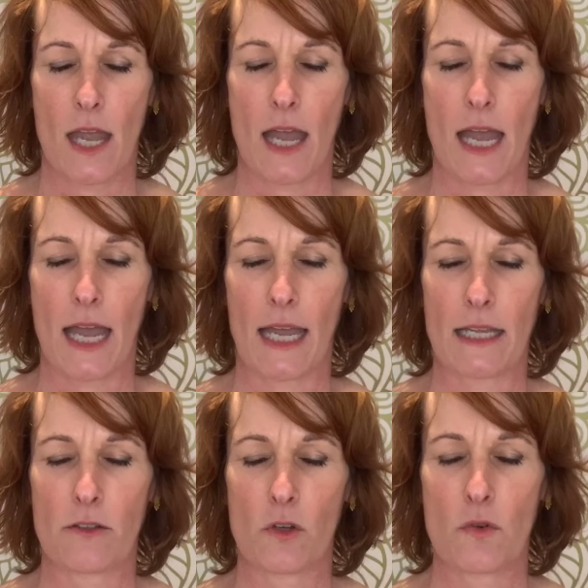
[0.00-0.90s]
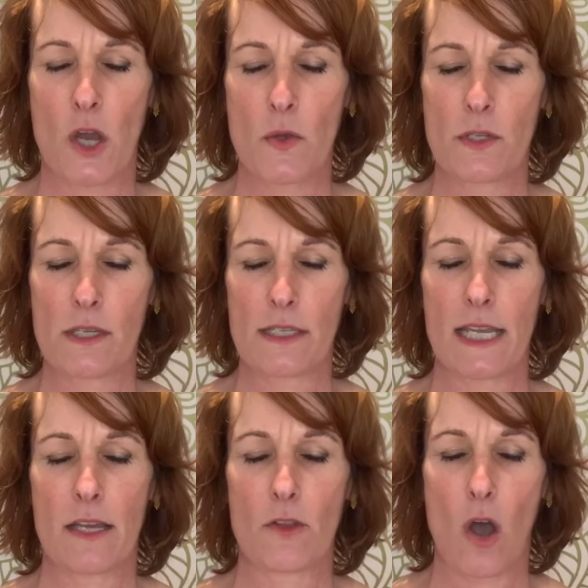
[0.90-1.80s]
And you're
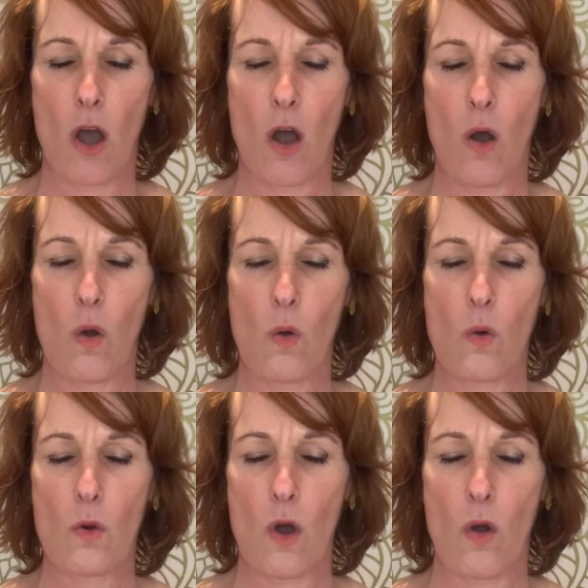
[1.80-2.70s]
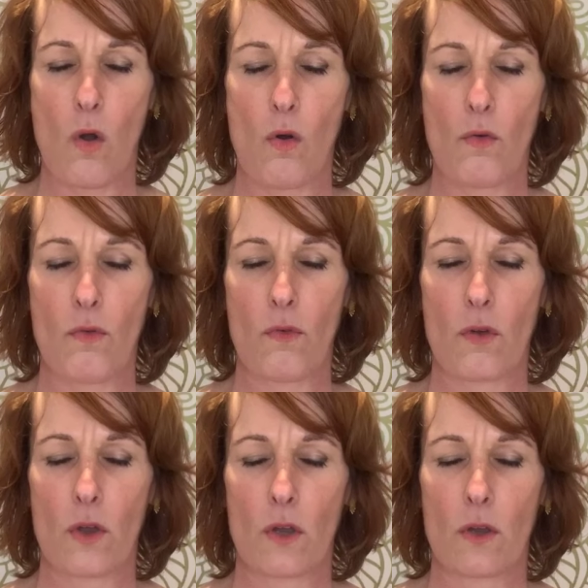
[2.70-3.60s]
noticing the whole of
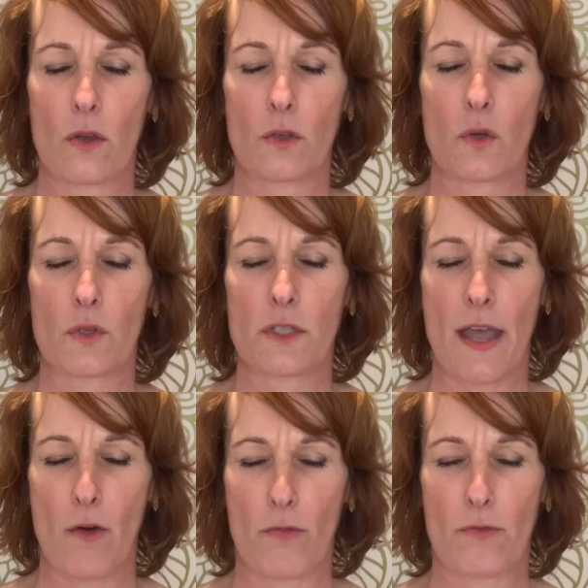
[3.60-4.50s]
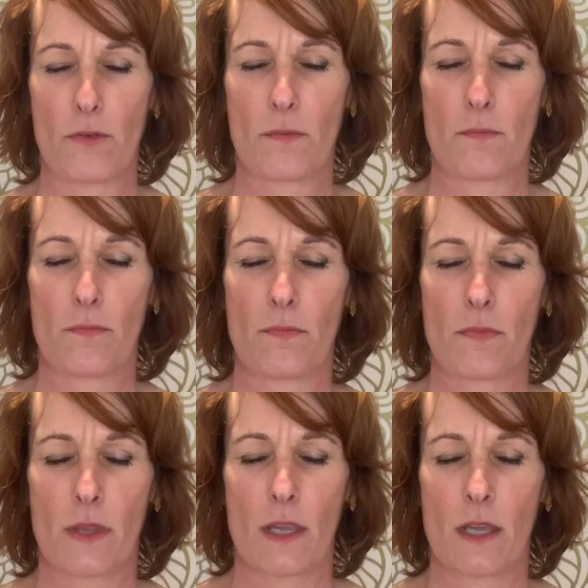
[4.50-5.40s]
yourself.
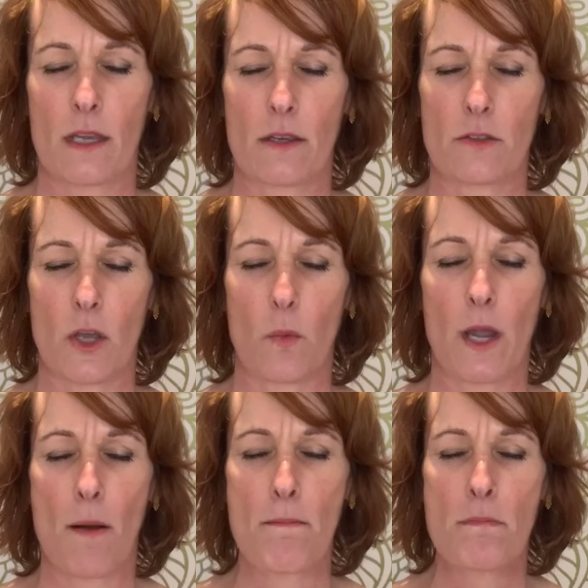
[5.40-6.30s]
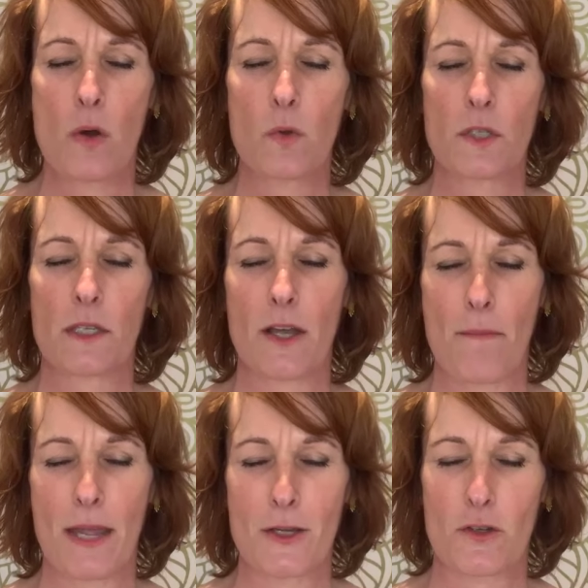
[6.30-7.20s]
So we are
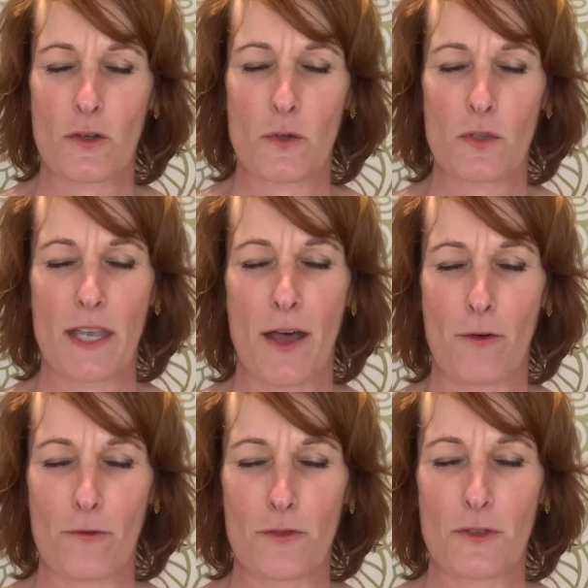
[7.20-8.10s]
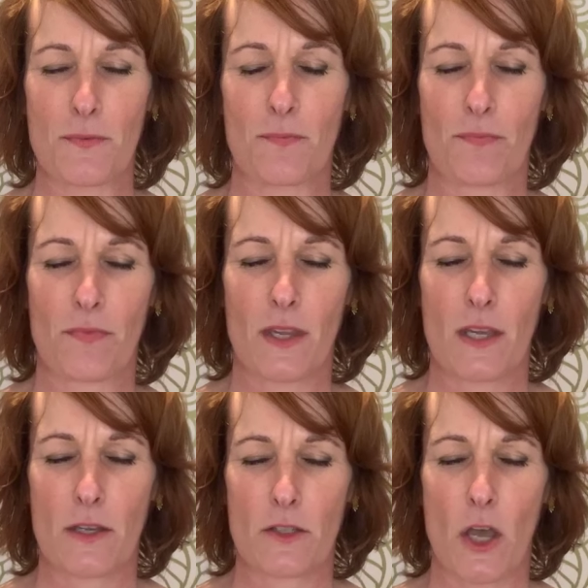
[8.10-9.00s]
multidimensional selves.
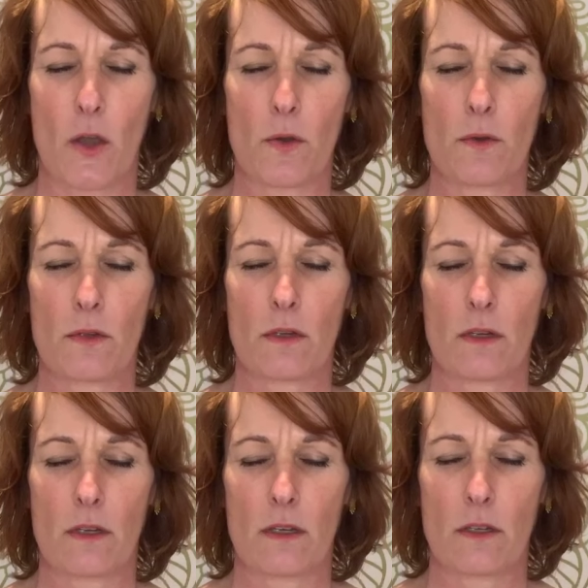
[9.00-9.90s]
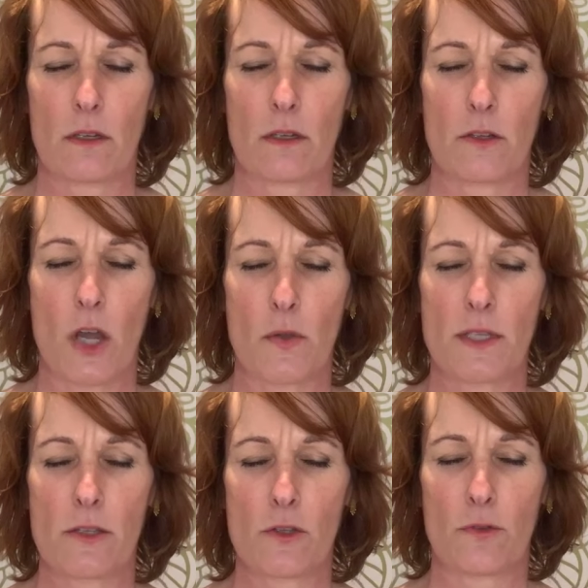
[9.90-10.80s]
So
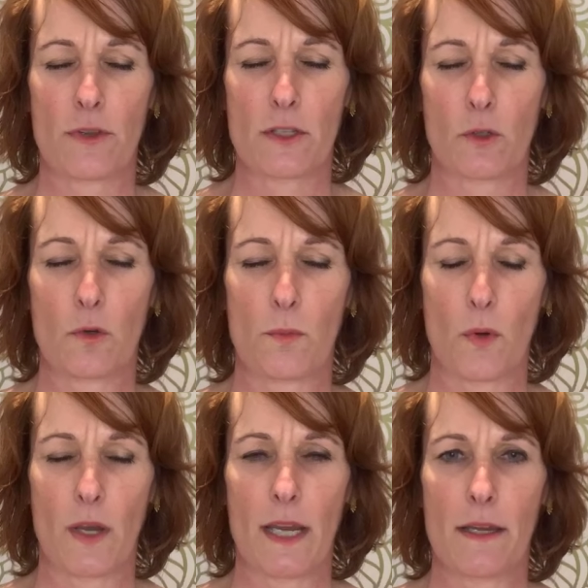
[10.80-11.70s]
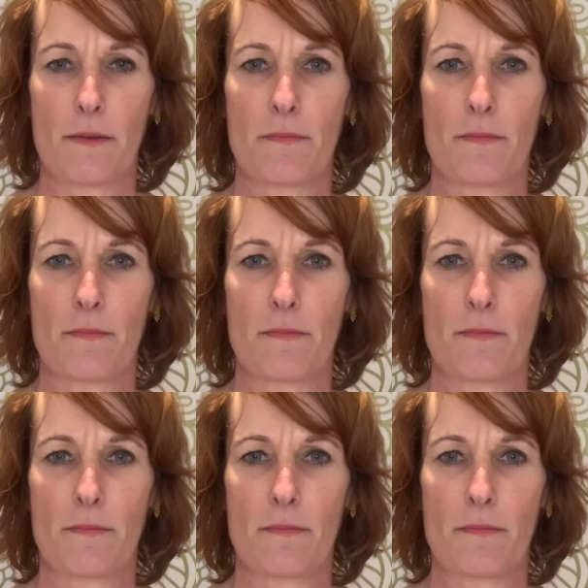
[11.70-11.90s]
notice your physical body.